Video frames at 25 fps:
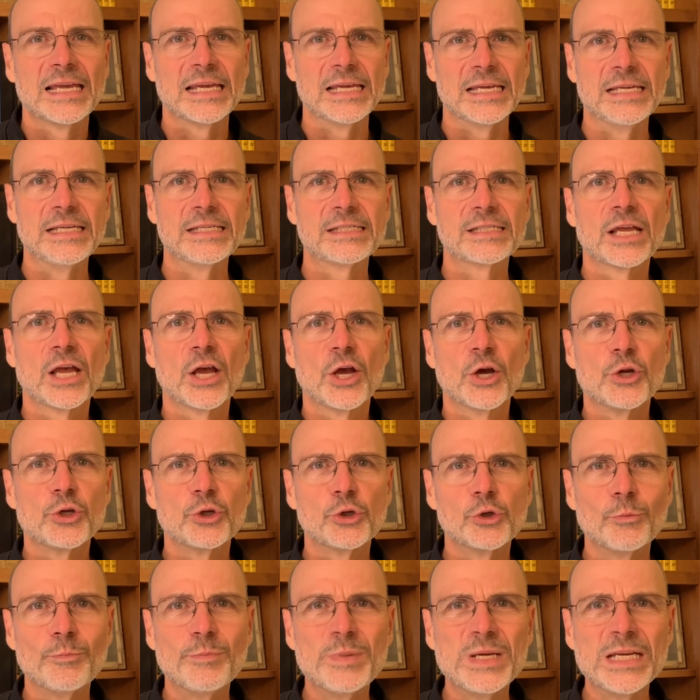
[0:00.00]
is
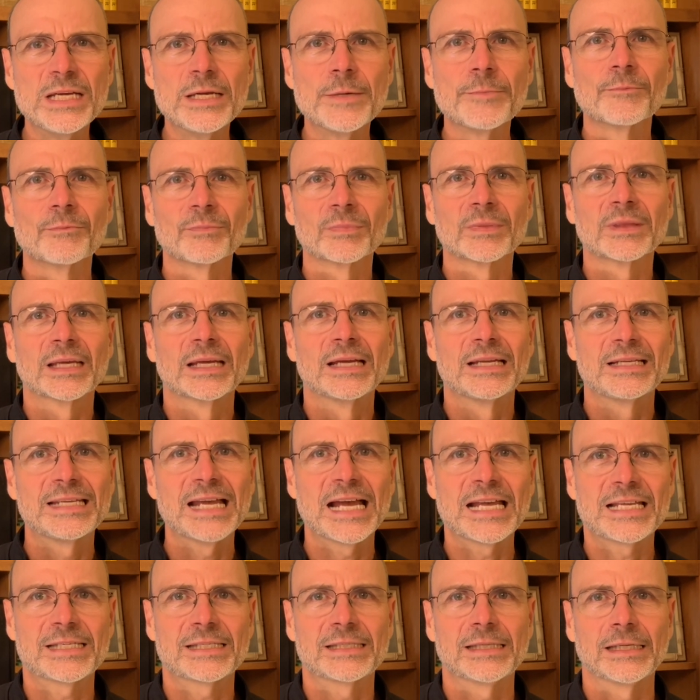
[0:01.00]
to be
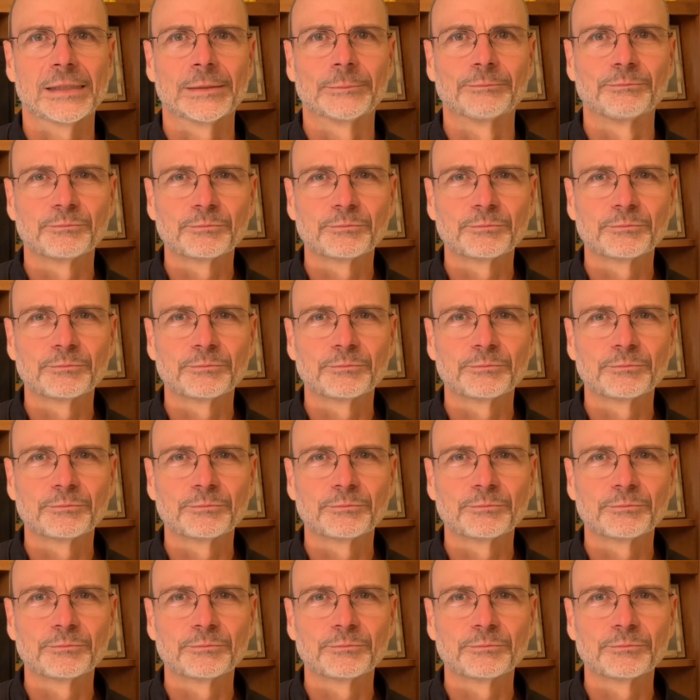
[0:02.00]
tested.